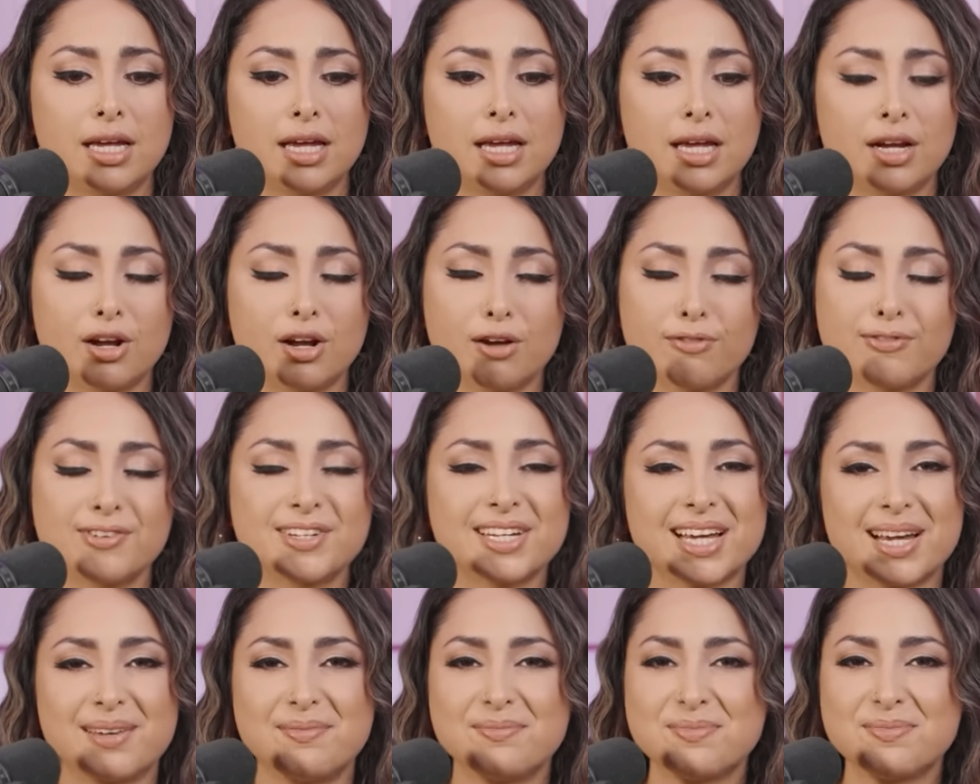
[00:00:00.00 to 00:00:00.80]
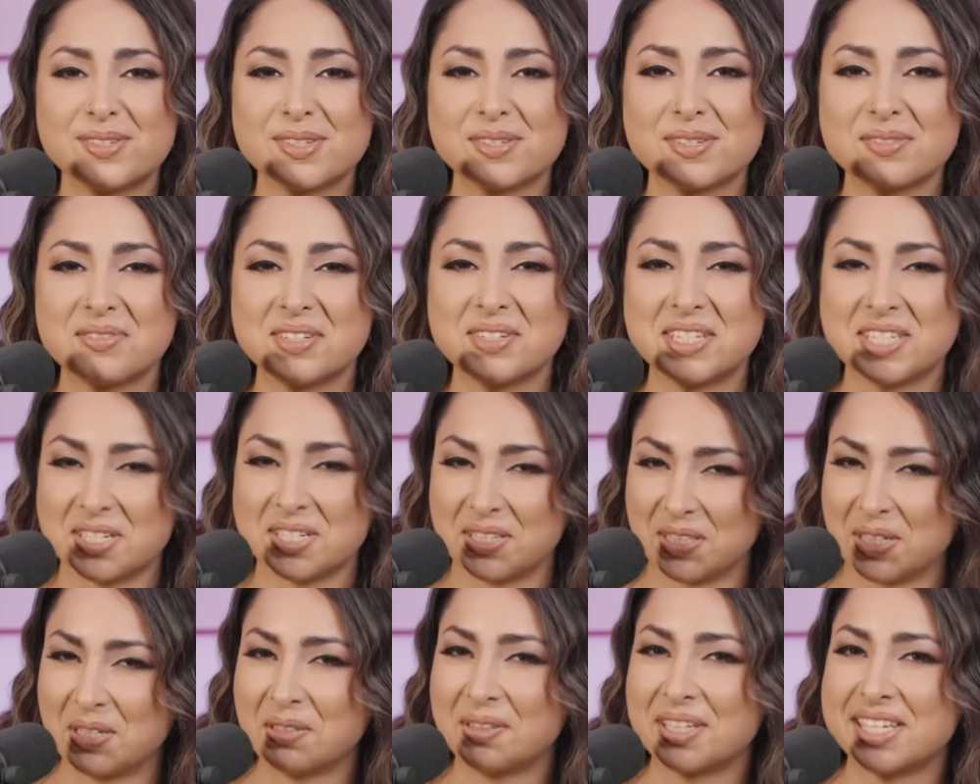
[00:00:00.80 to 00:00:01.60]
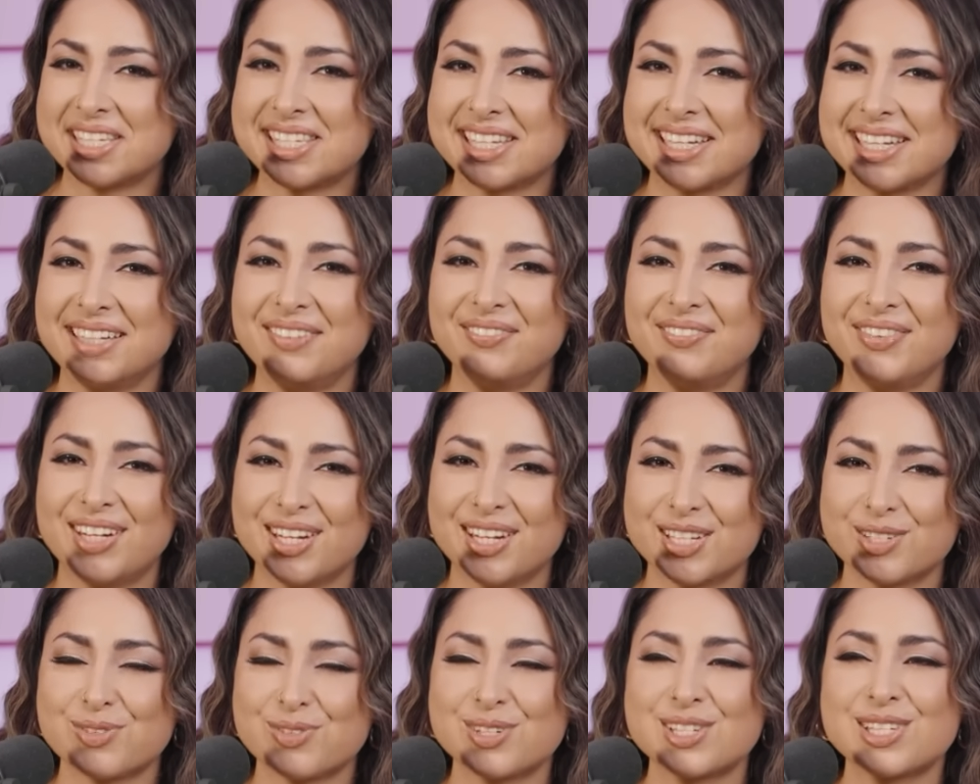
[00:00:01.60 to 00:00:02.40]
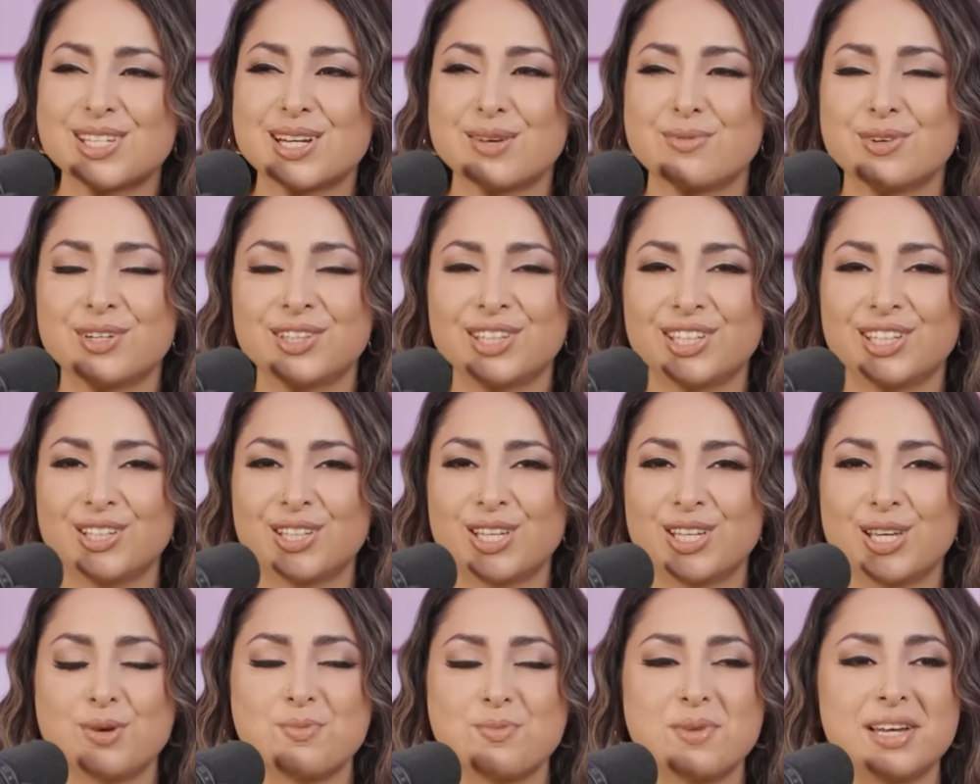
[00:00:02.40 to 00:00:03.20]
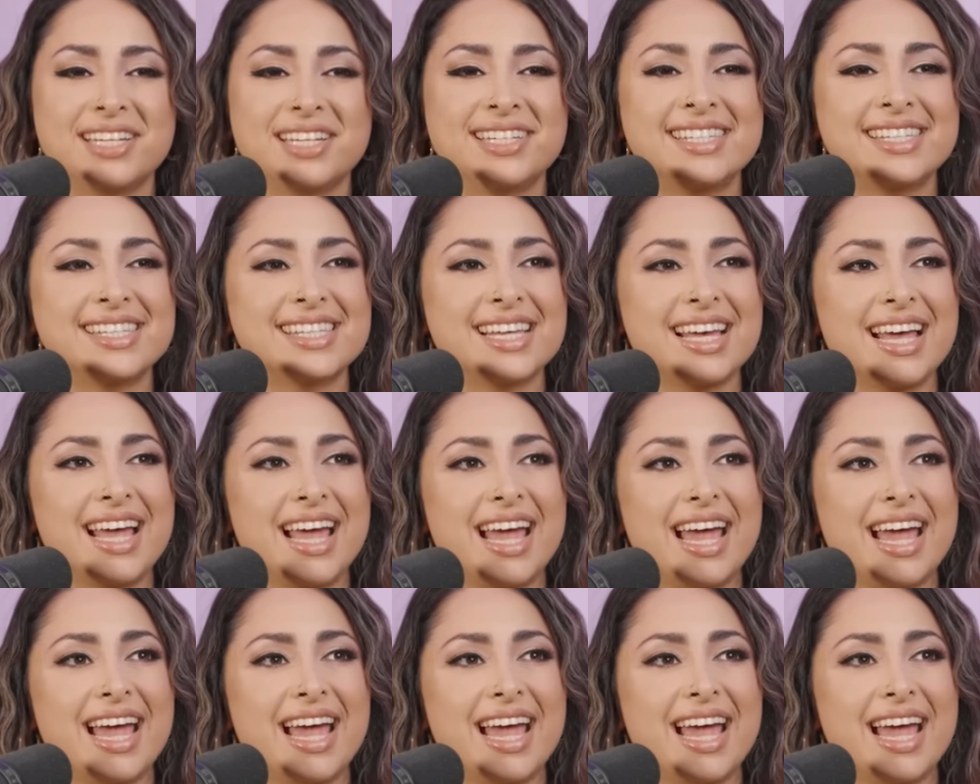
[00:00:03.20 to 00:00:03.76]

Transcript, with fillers: And oftentimes we still don't listen because we're stubborn little humans.